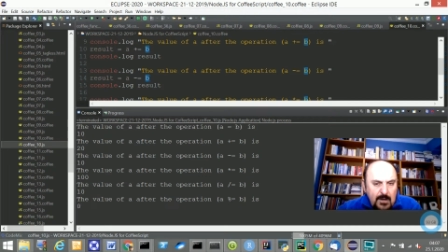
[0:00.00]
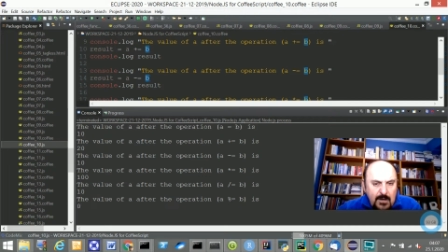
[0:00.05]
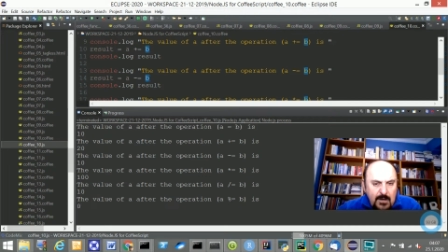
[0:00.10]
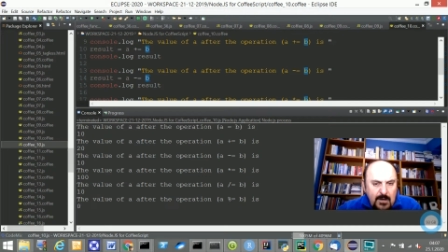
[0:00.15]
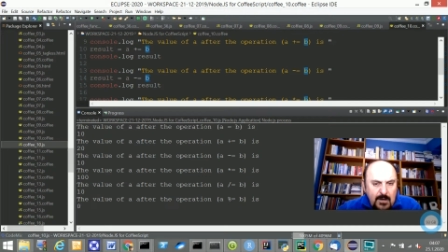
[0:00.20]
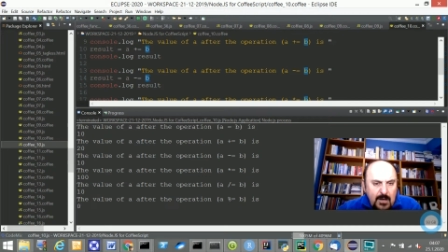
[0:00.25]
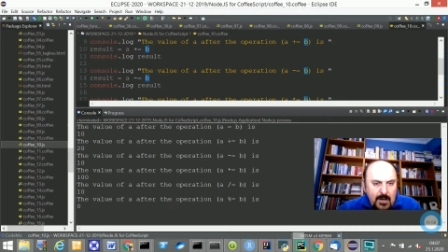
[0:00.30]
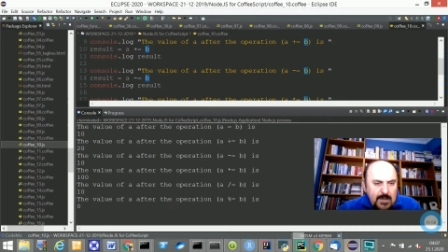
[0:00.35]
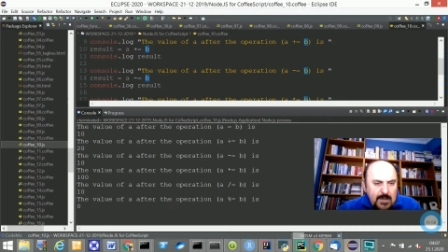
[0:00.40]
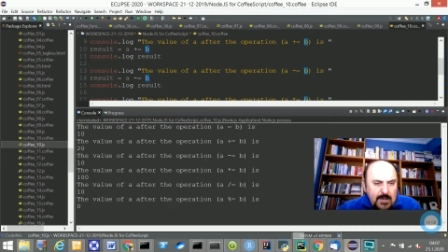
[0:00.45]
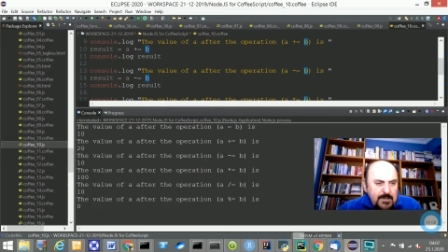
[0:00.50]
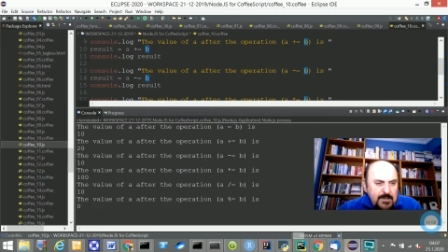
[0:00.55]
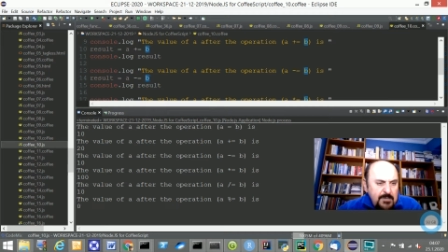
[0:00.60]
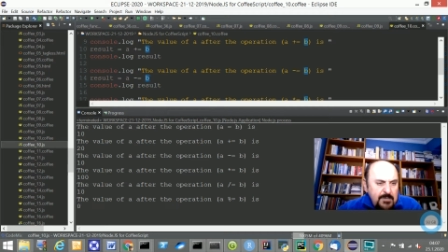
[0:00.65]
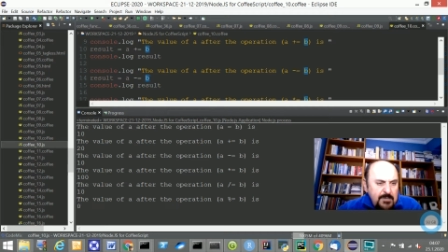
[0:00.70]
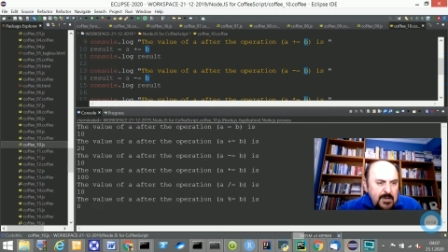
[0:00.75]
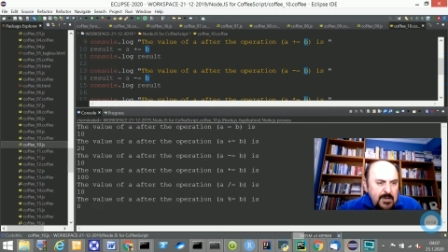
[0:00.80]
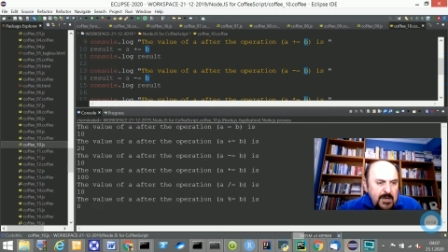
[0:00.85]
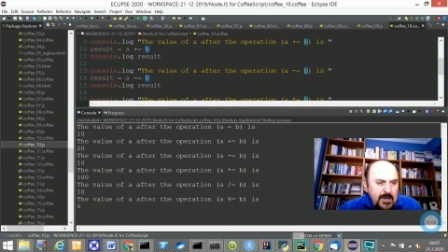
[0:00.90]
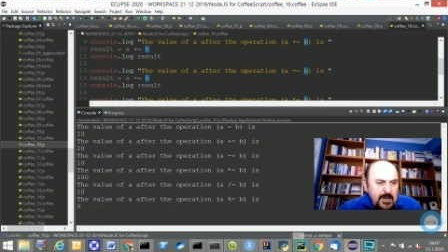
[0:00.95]
I simply
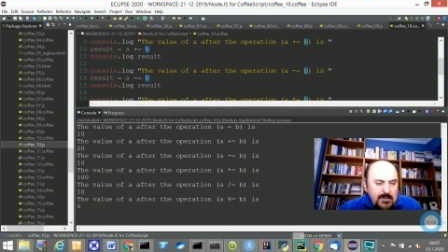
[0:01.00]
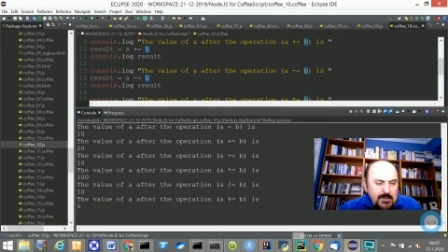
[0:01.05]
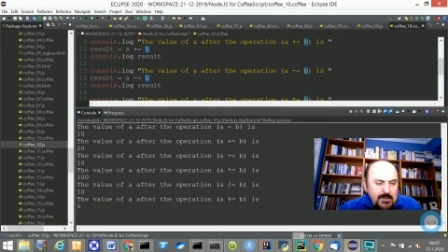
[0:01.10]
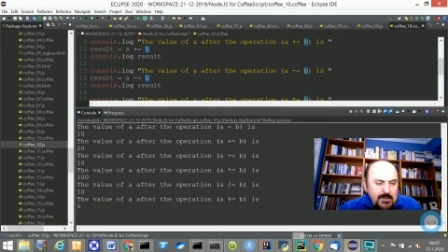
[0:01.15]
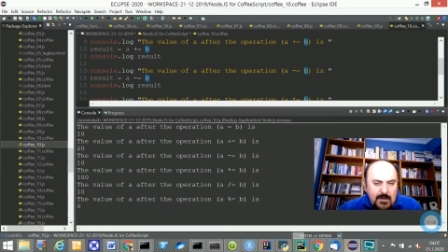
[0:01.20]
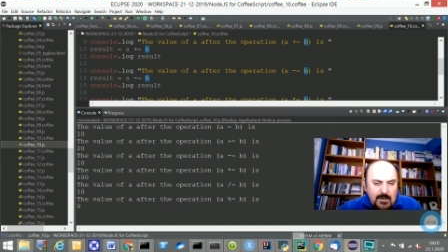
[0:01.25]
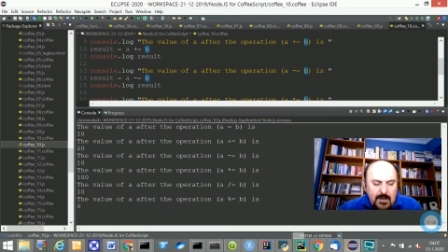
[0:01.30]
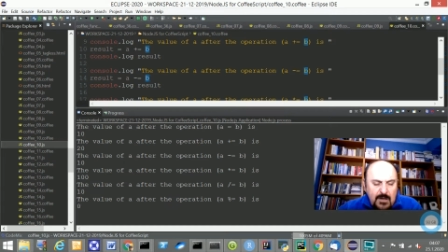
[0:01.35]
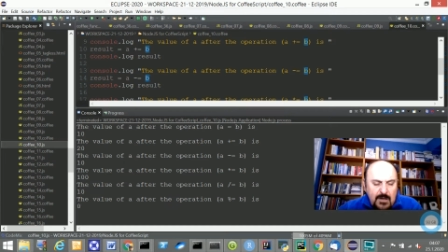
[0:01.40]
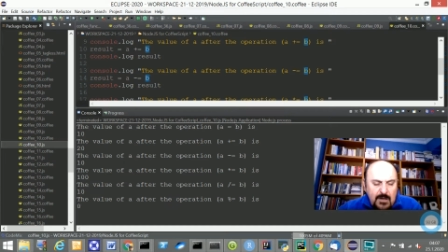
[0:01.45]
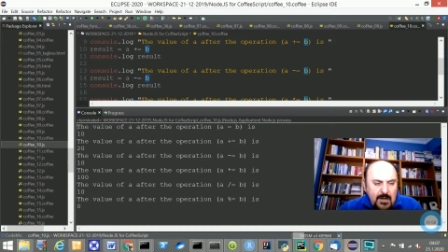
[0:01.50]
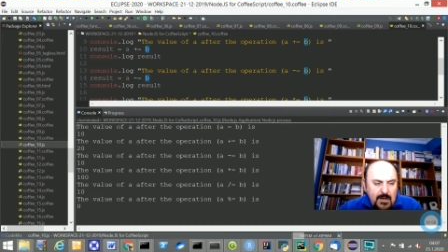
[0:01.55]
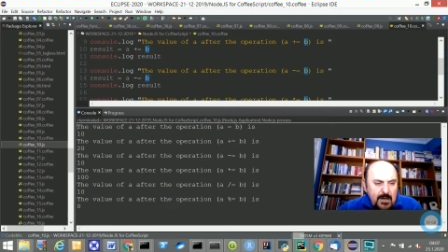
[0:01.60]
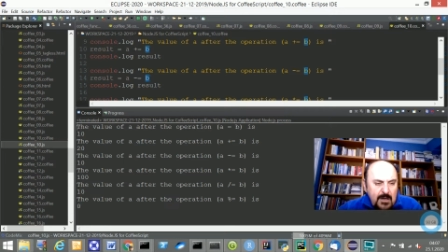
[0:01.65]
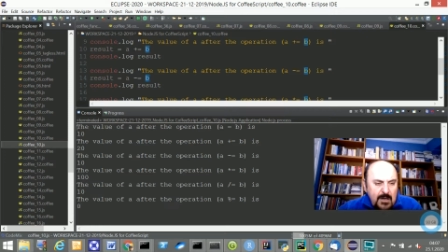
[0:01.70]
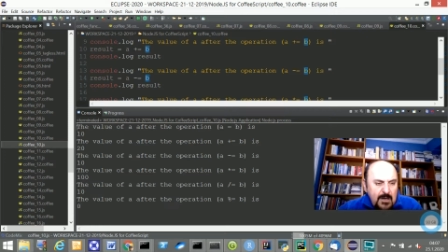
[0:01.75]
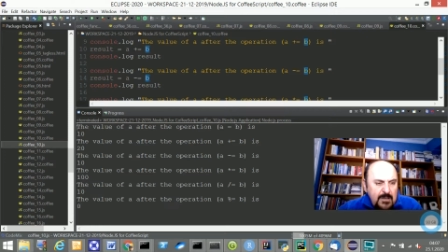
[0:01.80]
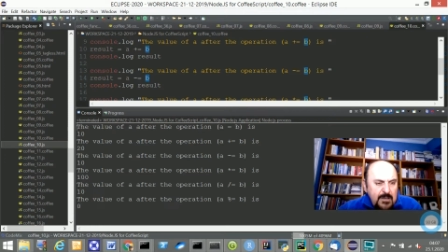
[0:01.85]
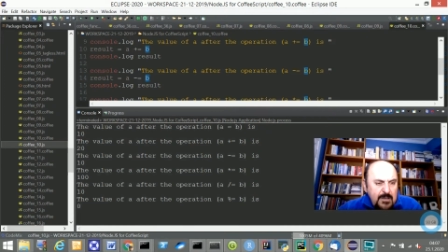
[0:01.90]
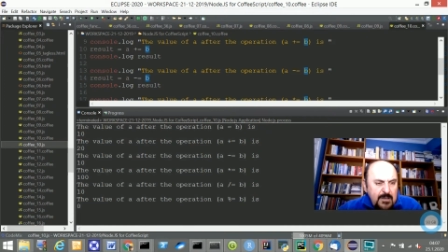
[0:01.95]
get
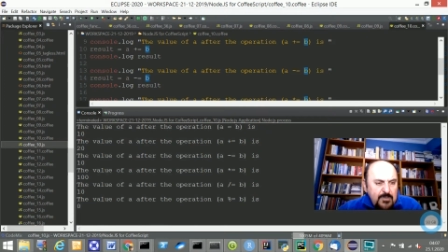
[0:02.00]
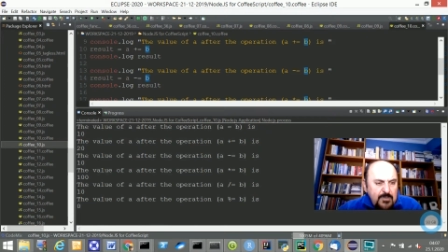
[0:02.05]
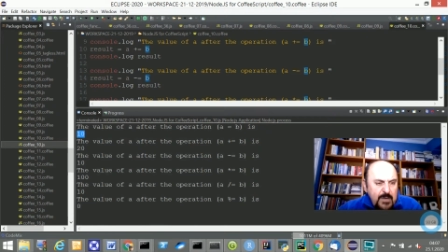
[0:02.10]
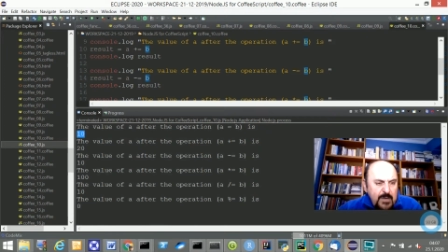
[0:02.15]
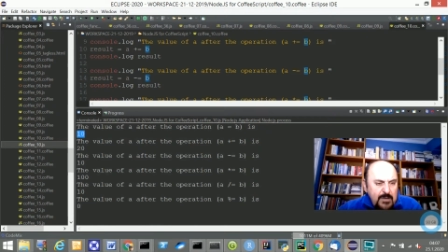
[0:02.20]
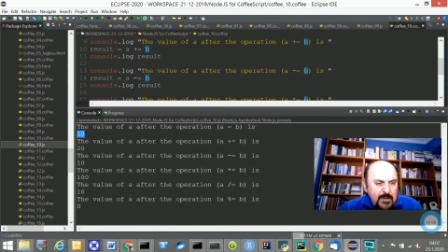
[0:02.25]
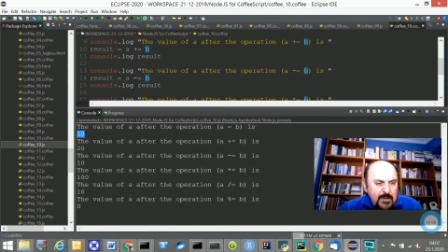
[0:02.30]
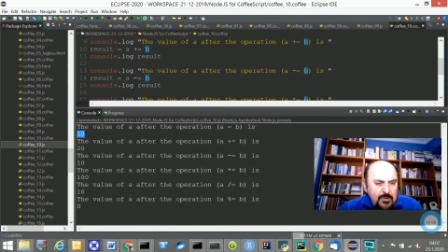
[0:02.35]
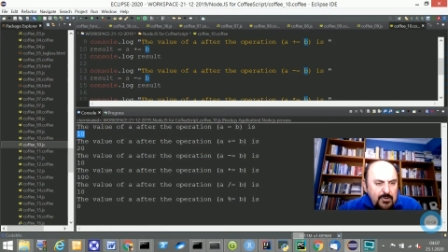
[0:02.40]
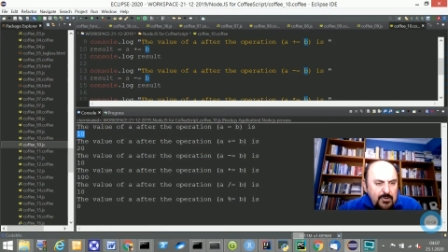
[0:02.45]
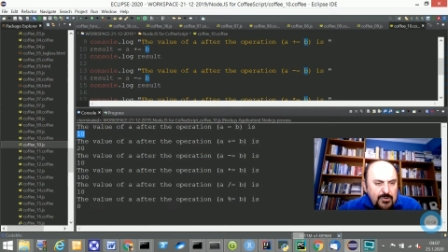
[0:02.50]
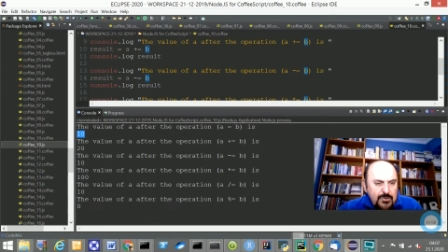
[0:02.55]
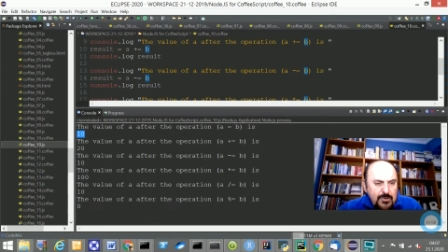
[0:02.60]
these values.